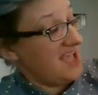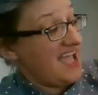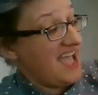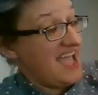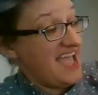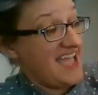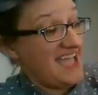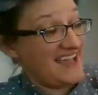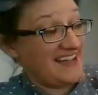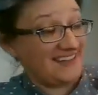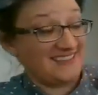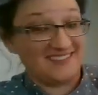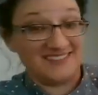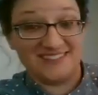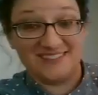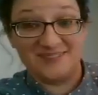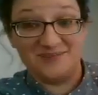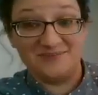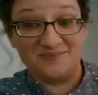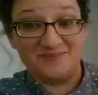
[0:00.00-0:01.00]
And
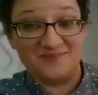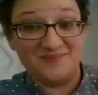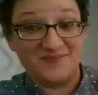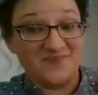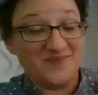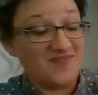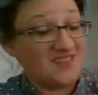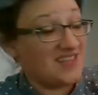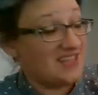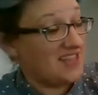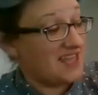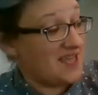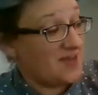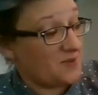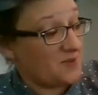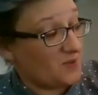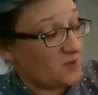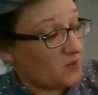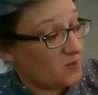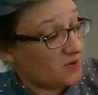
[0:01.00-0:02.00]
they
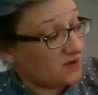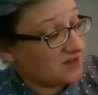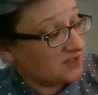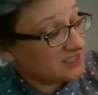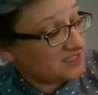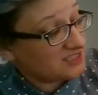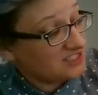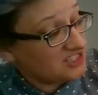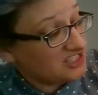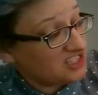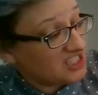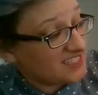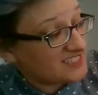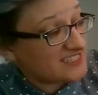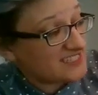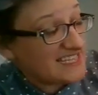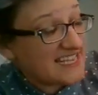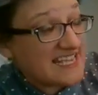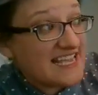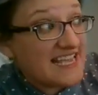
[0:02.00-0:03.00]
weren't
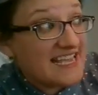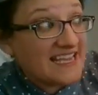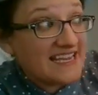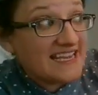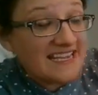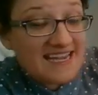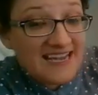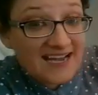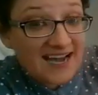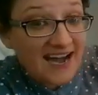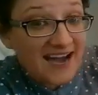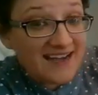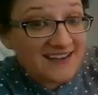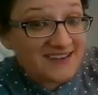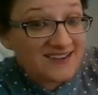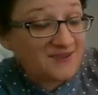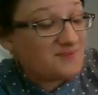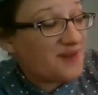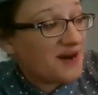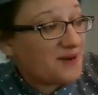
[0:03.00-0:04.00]
just any kind
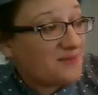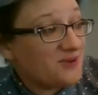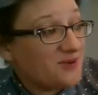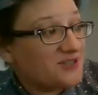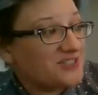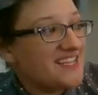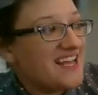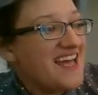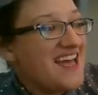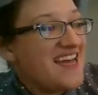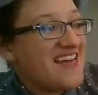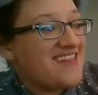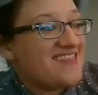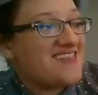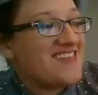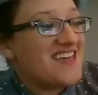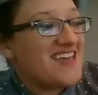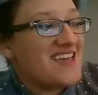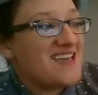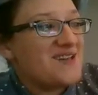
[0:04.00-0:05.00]
of bubbles,
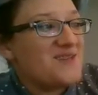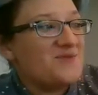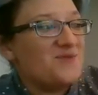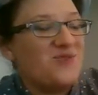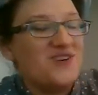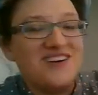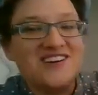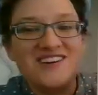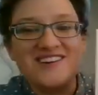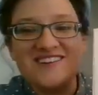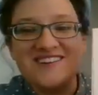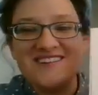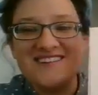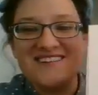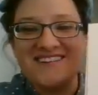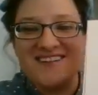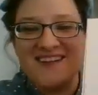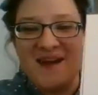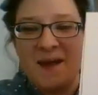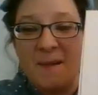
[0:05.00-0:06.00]
they
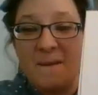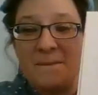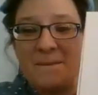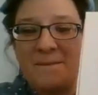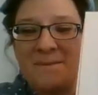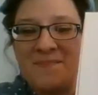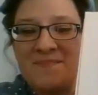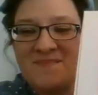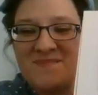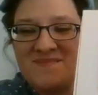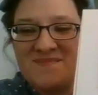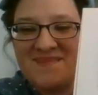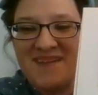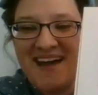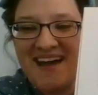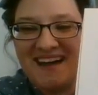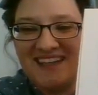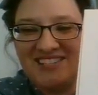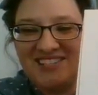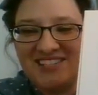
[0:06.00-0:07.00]
were
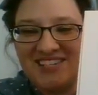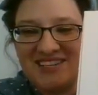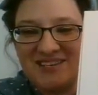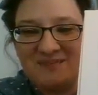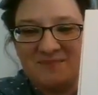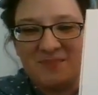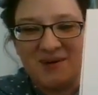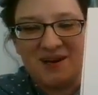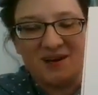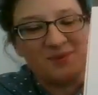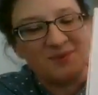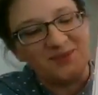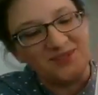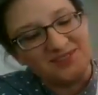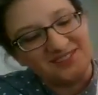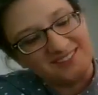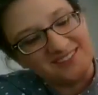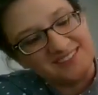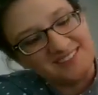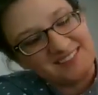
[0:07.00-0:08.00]
magic
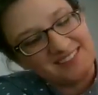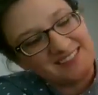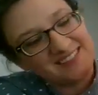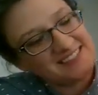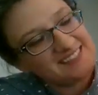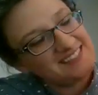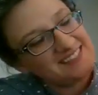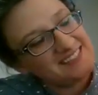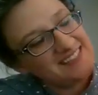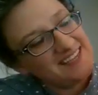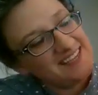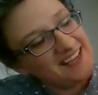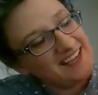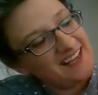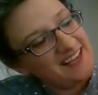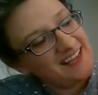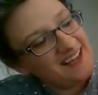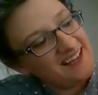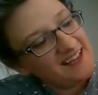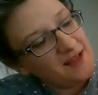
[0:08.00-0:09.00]
bubbles.
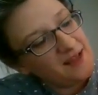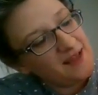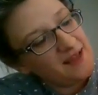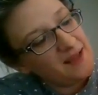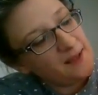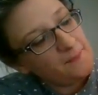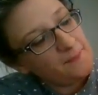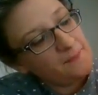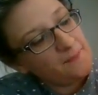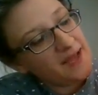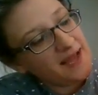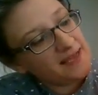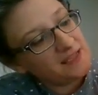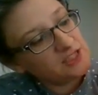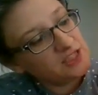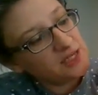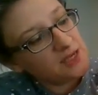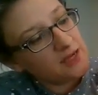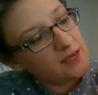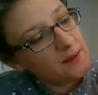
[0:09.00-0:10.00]

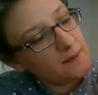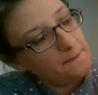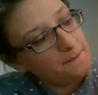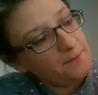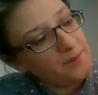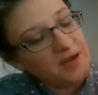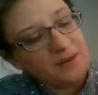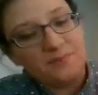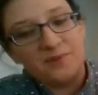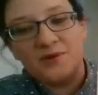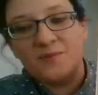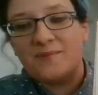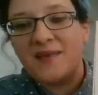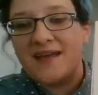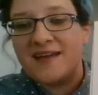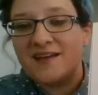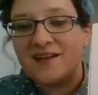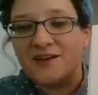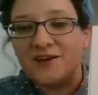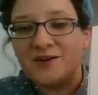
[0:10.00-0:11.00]
Magic bubble
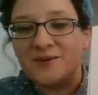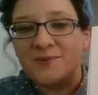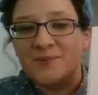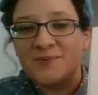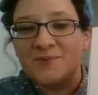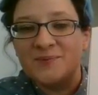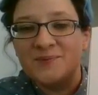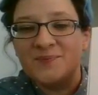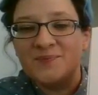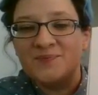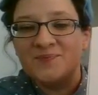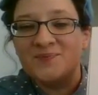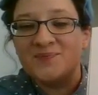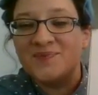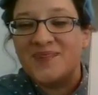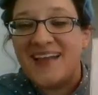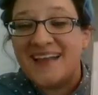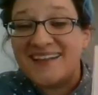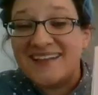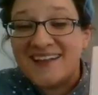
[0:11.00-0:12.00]
maker.
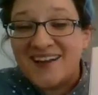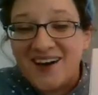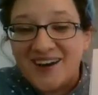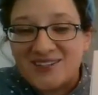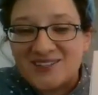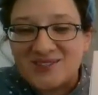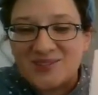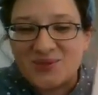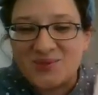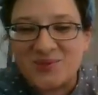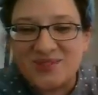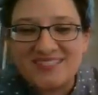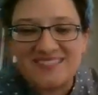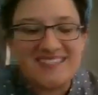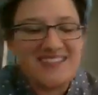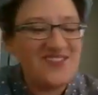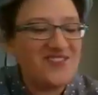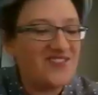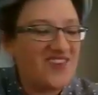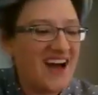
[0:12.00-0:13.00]
And it cost
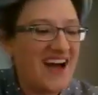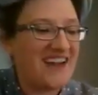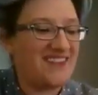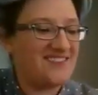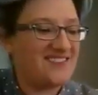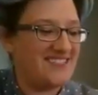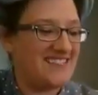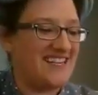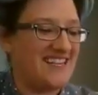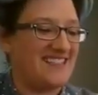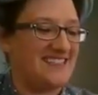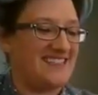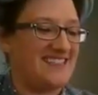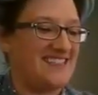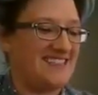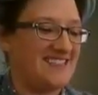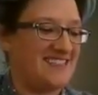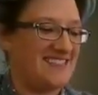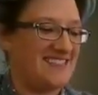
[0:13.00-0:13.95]
25 cents.